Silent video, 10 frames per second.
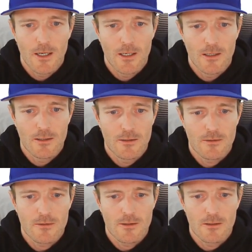
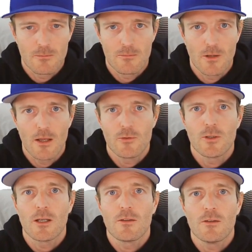And as
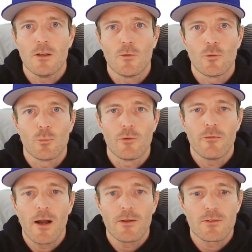you can see, it's super
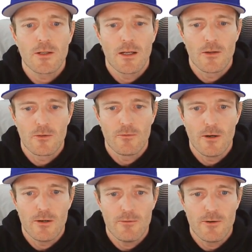fast and it's
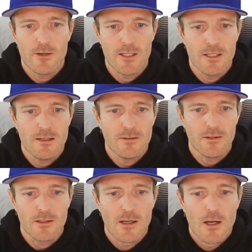very
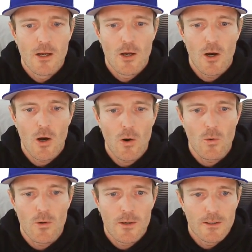easy.
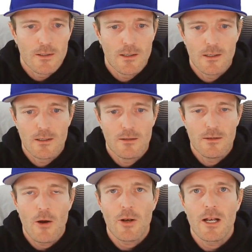
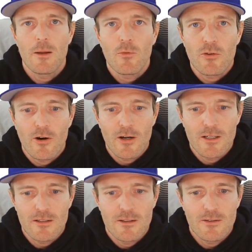Now that I'm
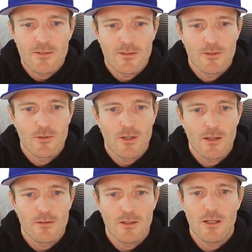starting this, you
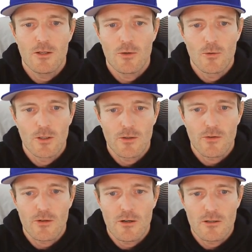can see during the
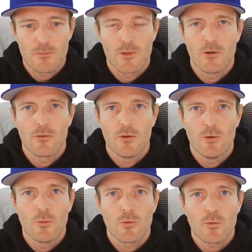startup there's a
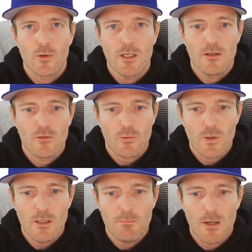new
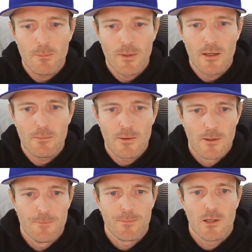screen popping up.
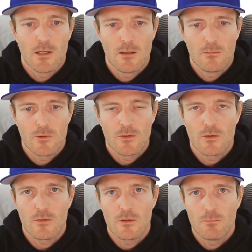This
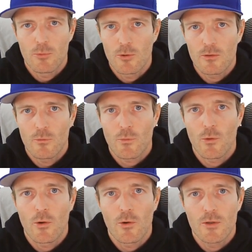is important
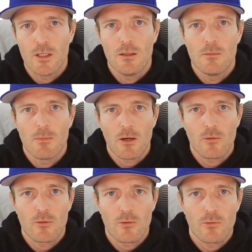for all the
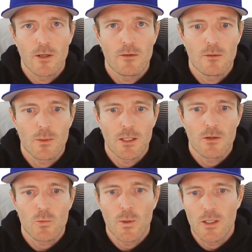Microsoft Flight
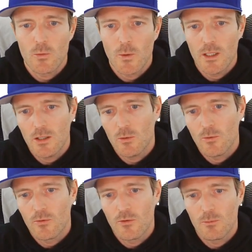Simulator 2020
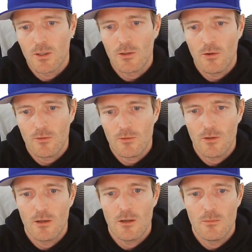users because
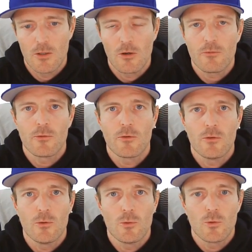it offers
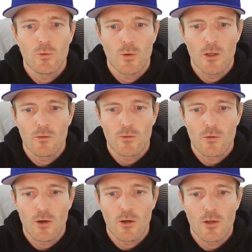you to
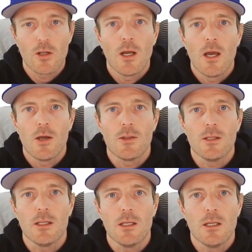install
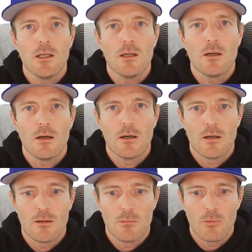the
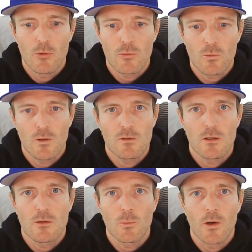most
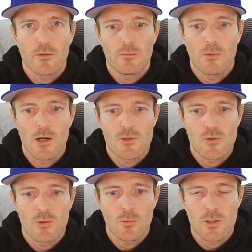recent WASM
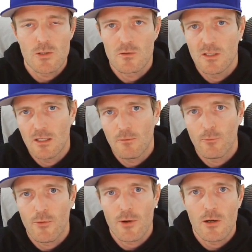module, which is needed
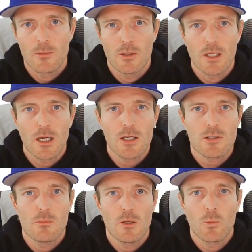for the
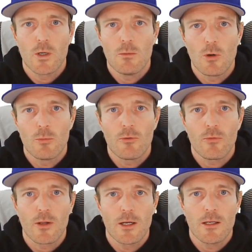communication between
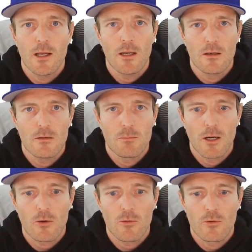MobiFlight and
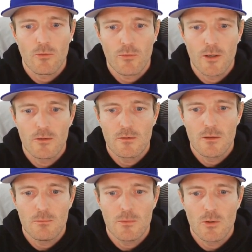Microsoft Flight
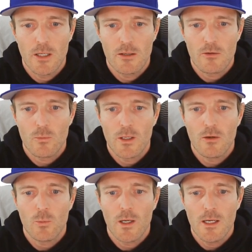Simulator
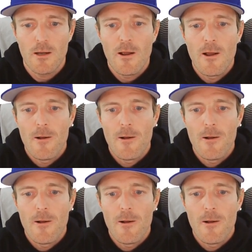2020.